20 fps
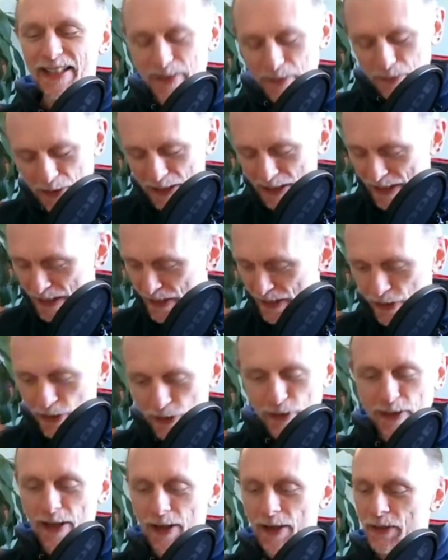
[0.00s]
working in
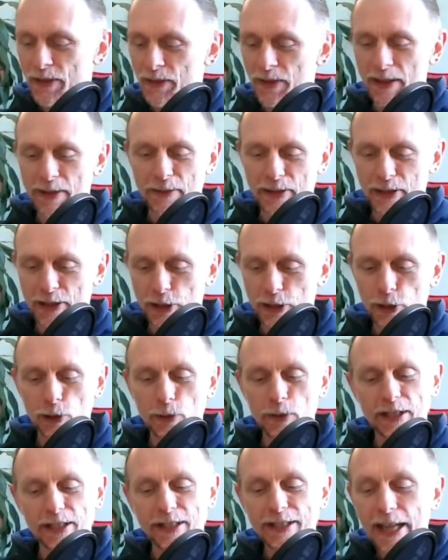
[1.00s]
studios when it was just
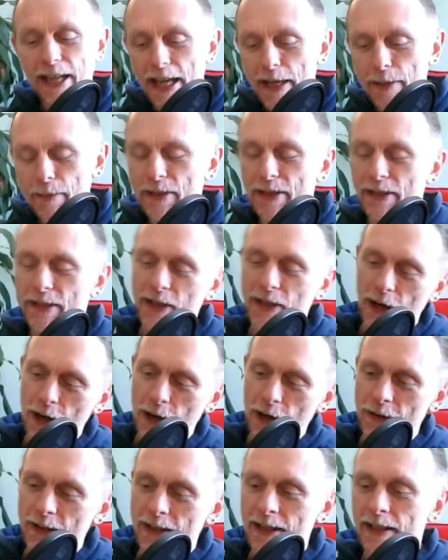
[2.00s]
2-inch tape and
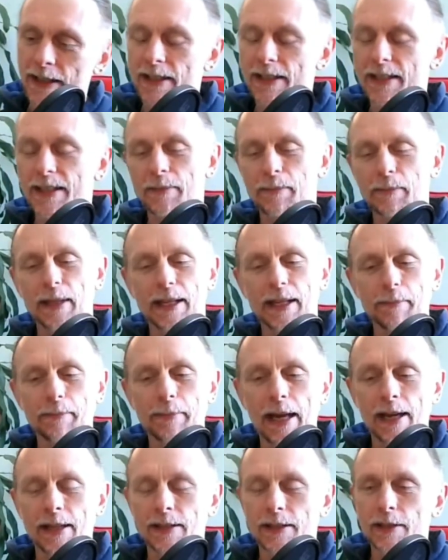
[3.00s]
Ataris and playing in
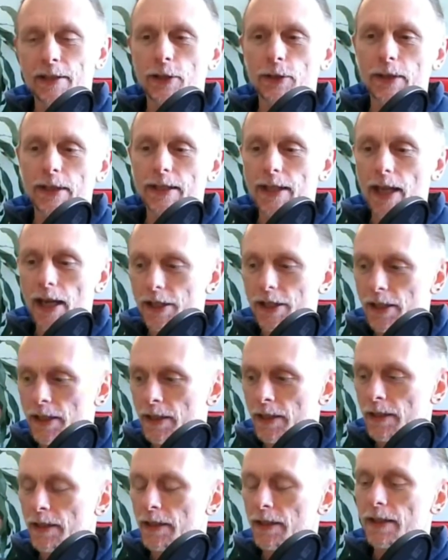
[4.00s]
bands and doing
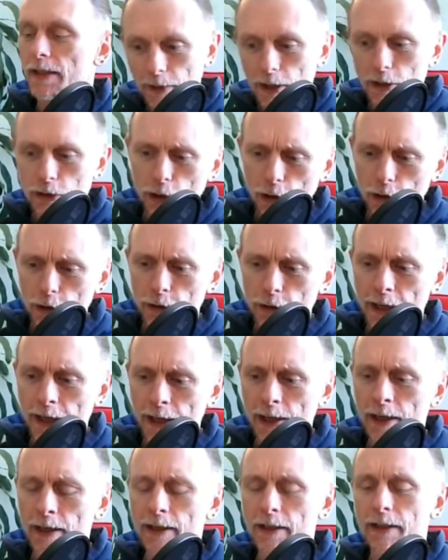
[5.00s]
sessions,
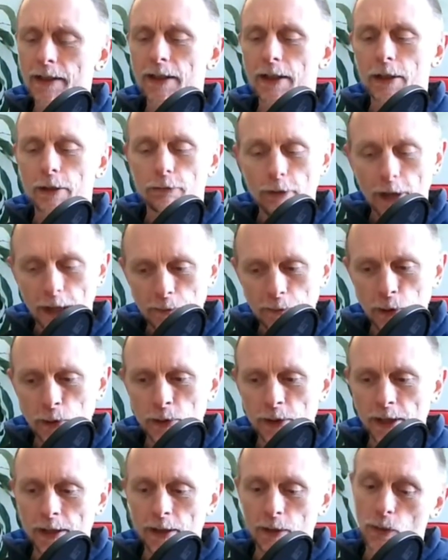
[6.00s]
touring, writing
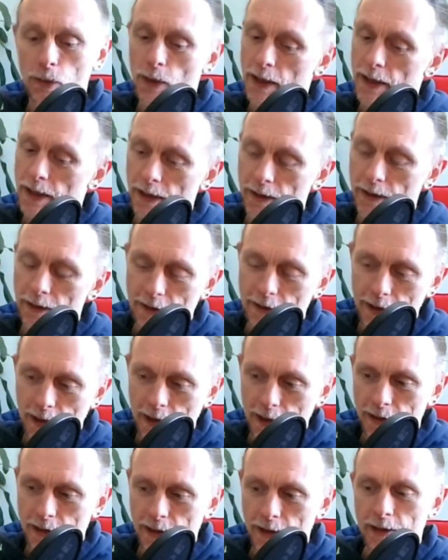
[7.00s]
music, working in
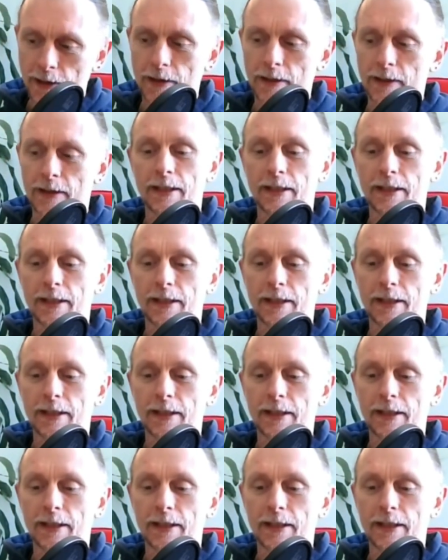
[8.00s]
theater,